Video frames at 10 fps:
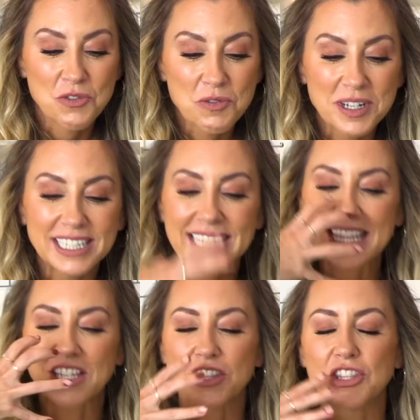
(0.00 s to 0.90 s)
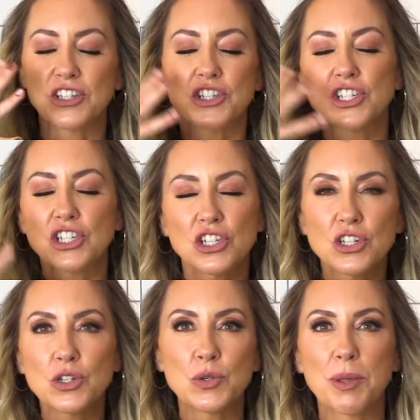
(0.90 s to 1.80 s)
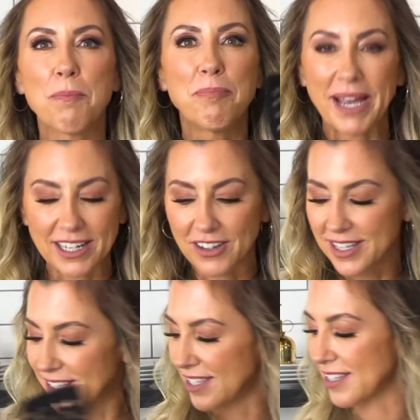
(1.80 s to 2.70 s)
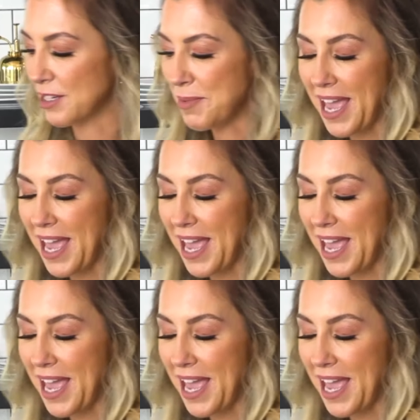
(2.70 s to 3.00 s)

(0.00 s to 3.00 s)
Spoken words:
really, the bite on this is gonna be